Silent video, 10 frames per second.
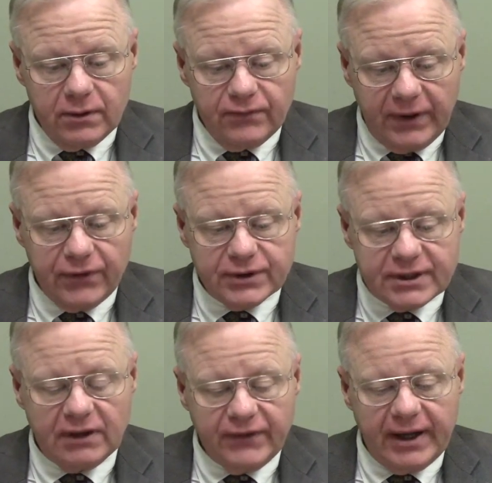Father
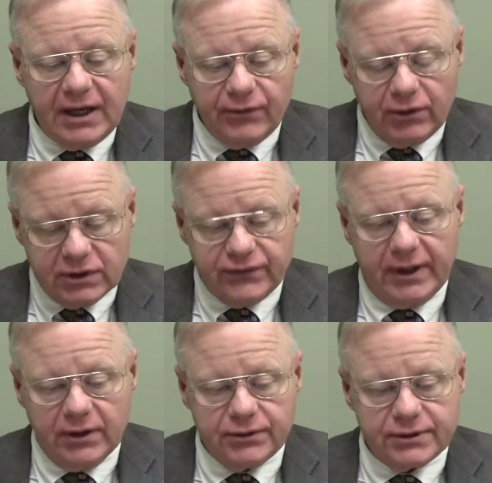Salvani wrote as
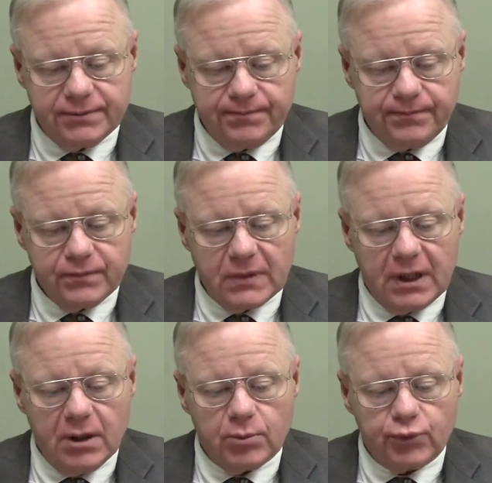follows:
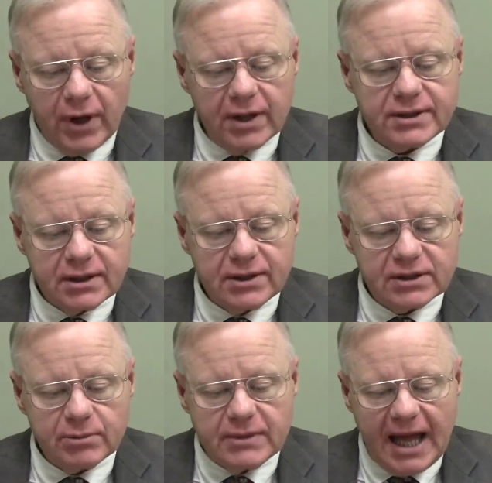
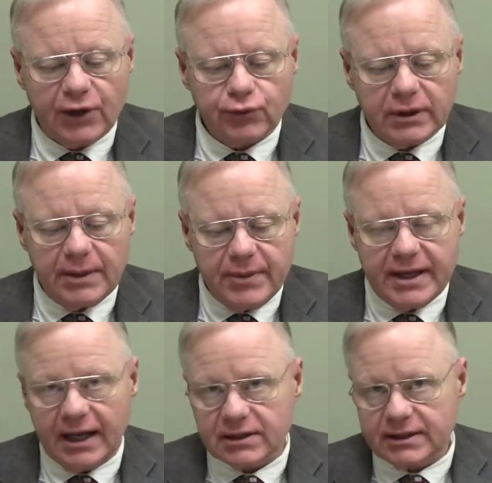Protestantism naturally
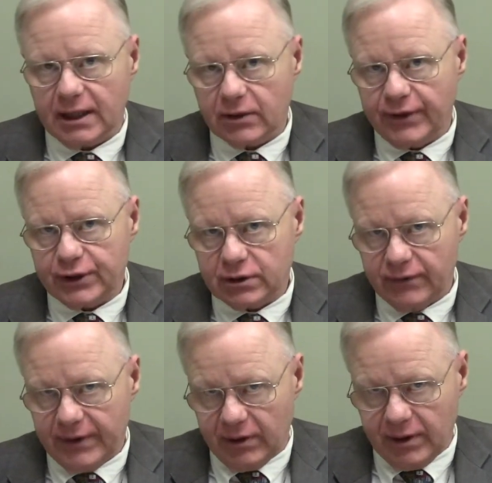begets toleration of
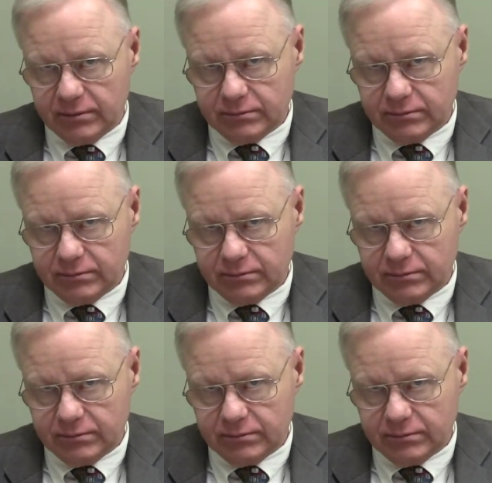error.